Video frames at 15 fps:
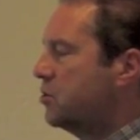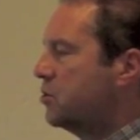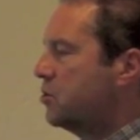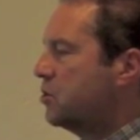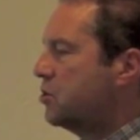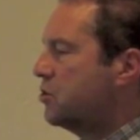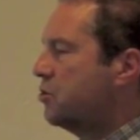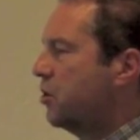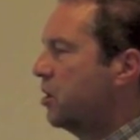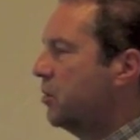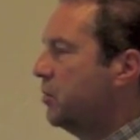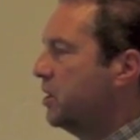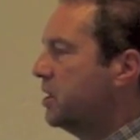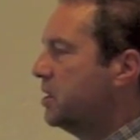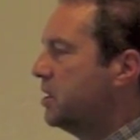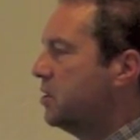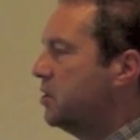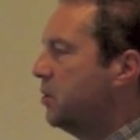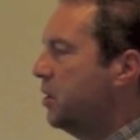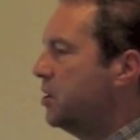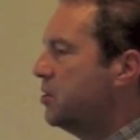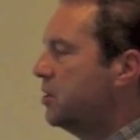struggling with a
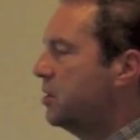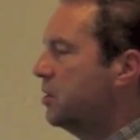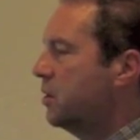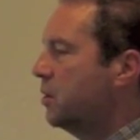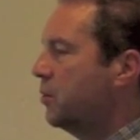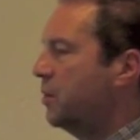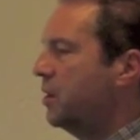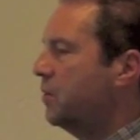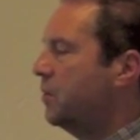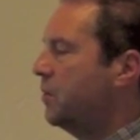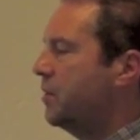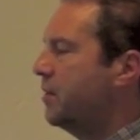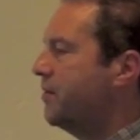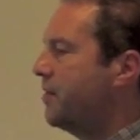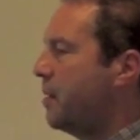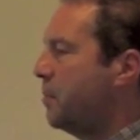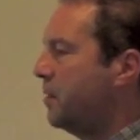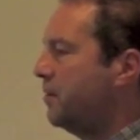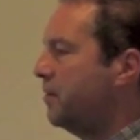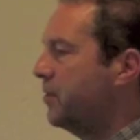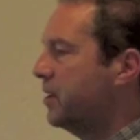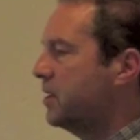situation, with a
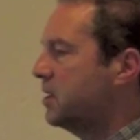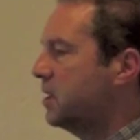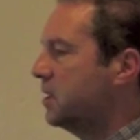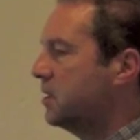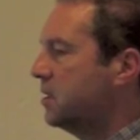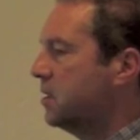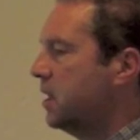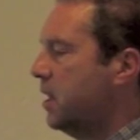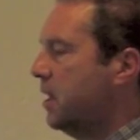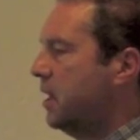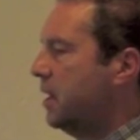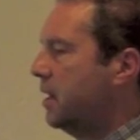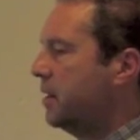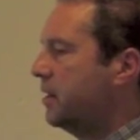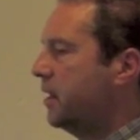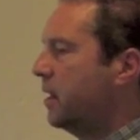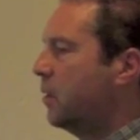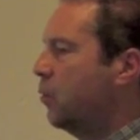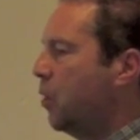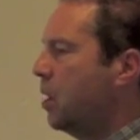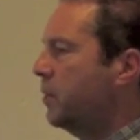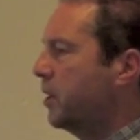family, for instance, and
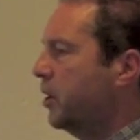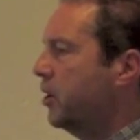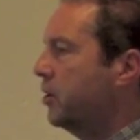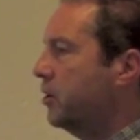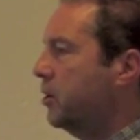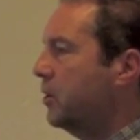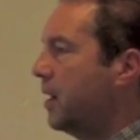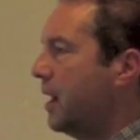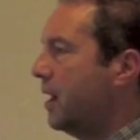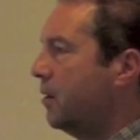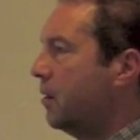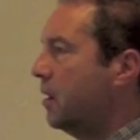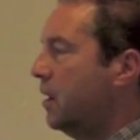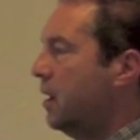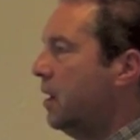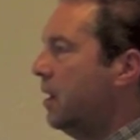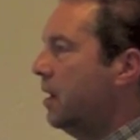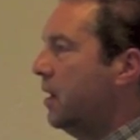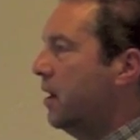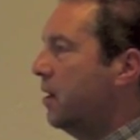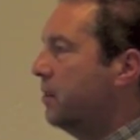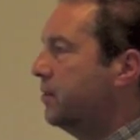thinking, what am I going to do now?
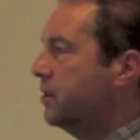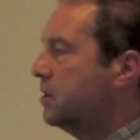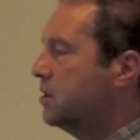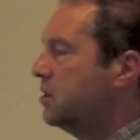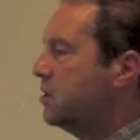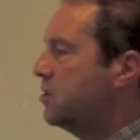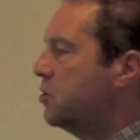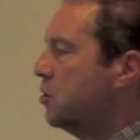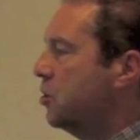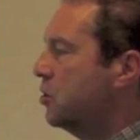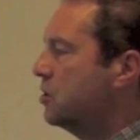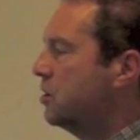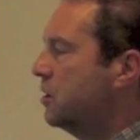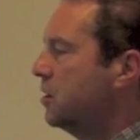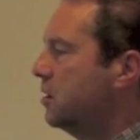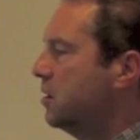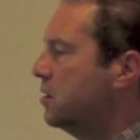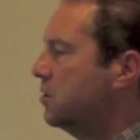I often talk to